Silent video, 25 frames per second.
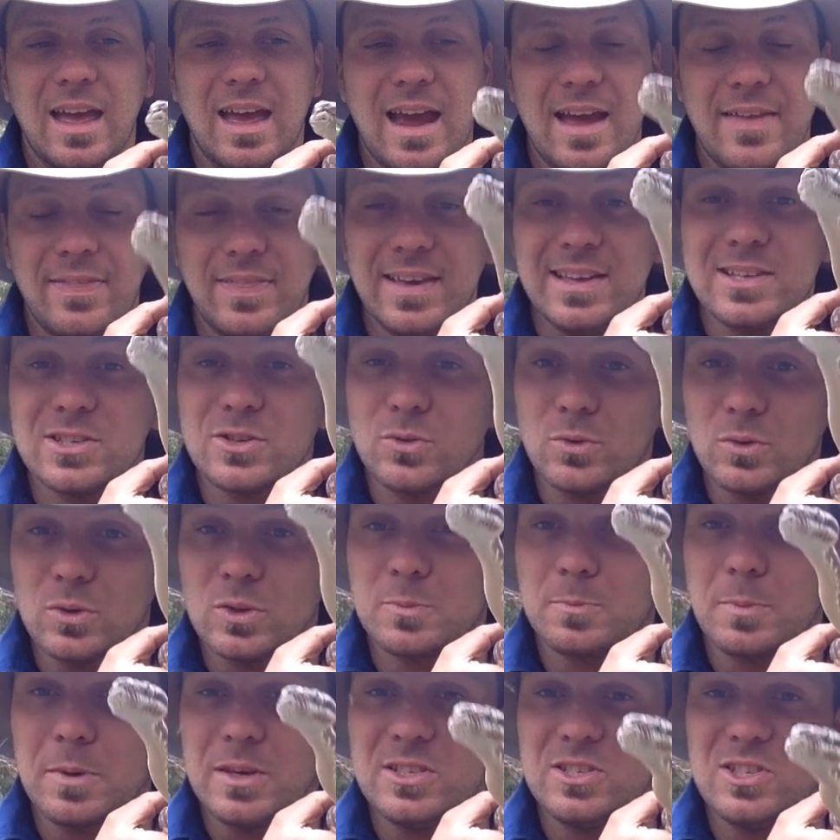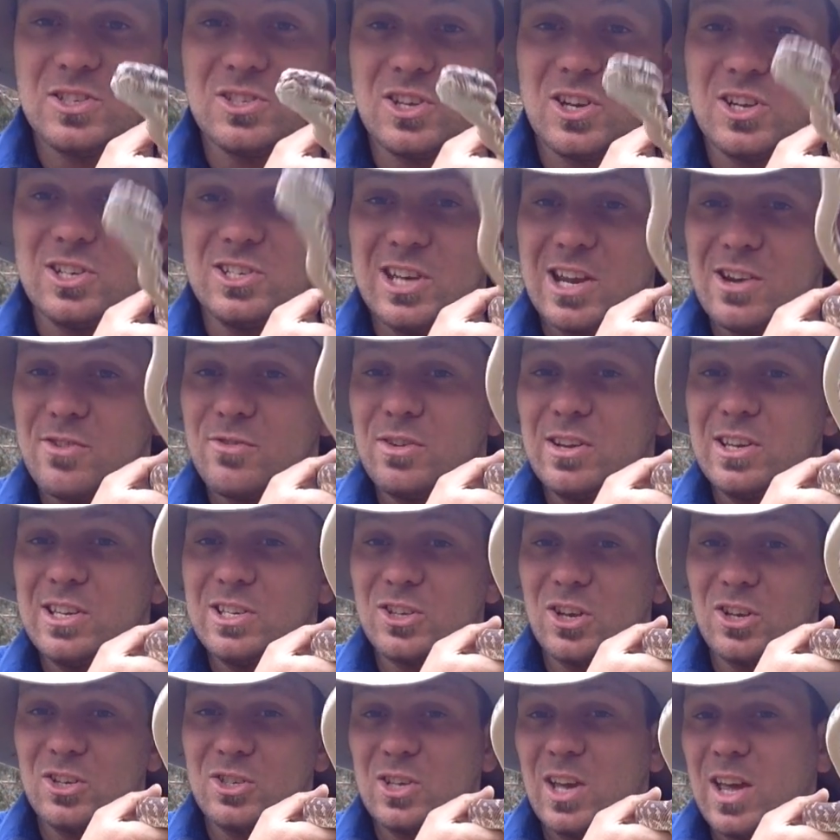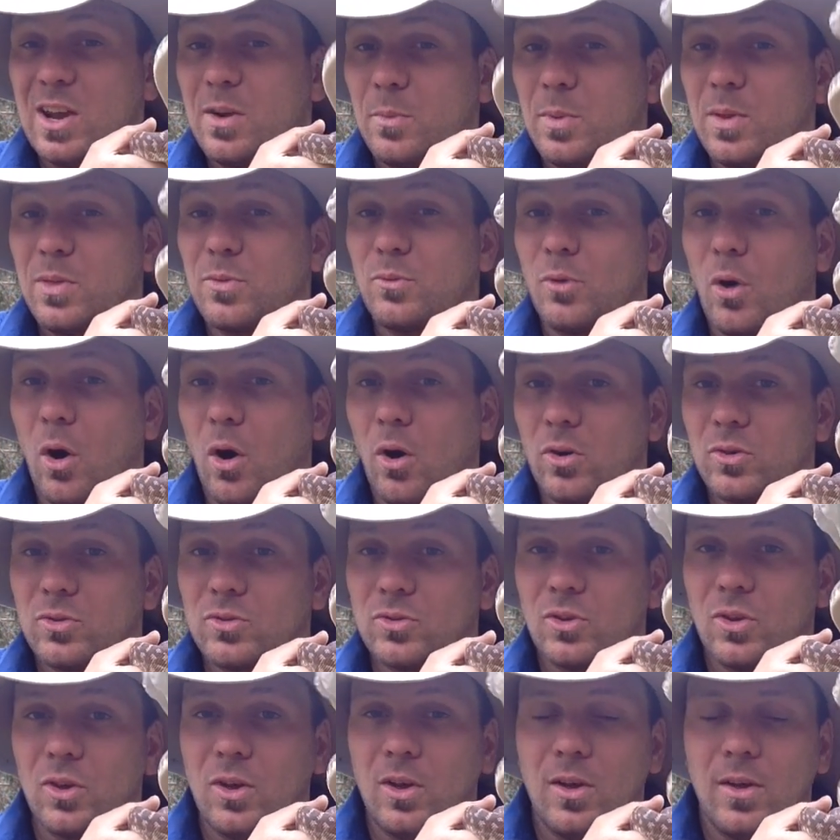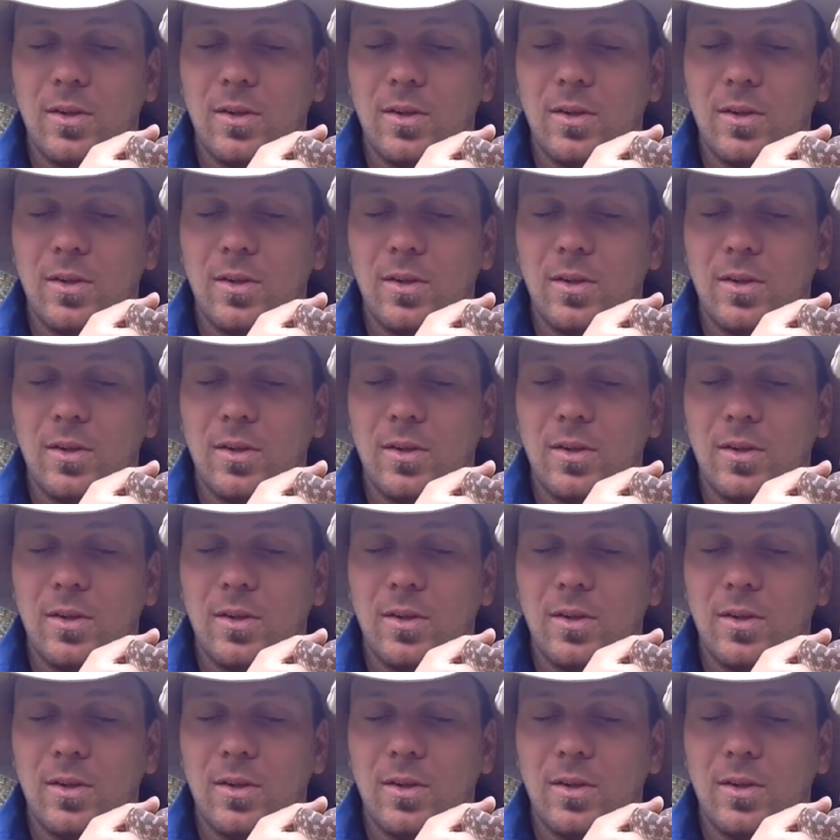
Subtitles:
And these are all species that are generally associated with rocks.